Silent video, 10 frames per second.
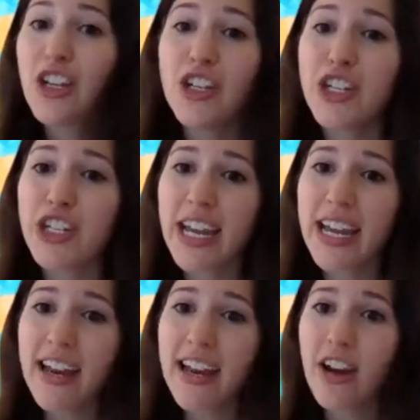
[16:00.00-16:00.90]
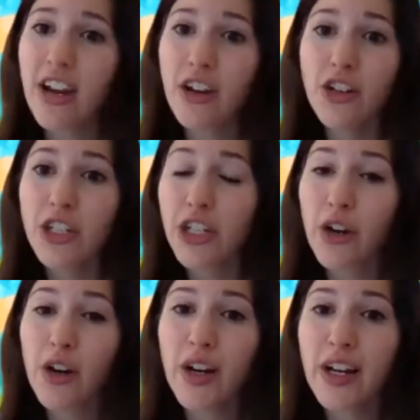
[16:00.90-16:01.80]
share your
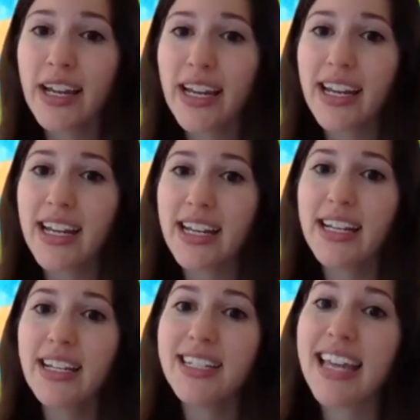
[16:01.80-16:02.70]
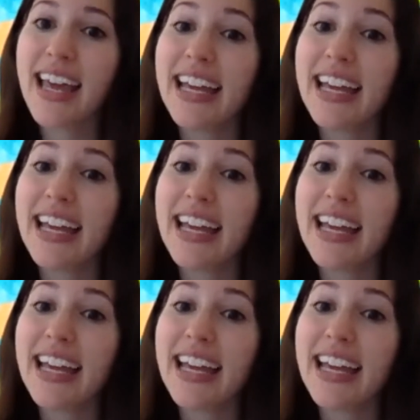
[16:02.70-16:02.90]
toys.